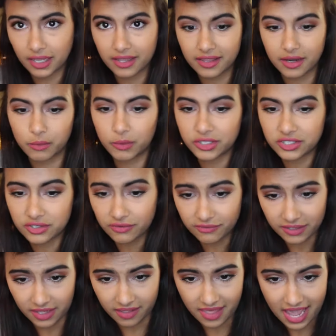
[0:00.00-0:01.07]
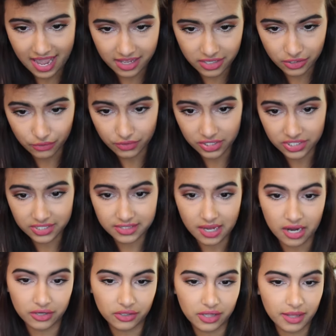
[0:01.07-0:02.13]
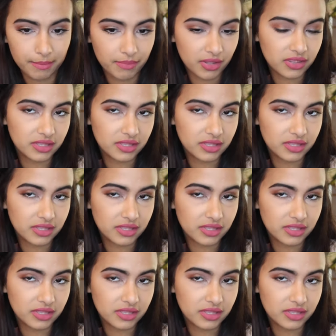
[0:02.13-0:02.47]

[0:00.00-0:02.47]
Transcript: And then once you've done that, you can just unclip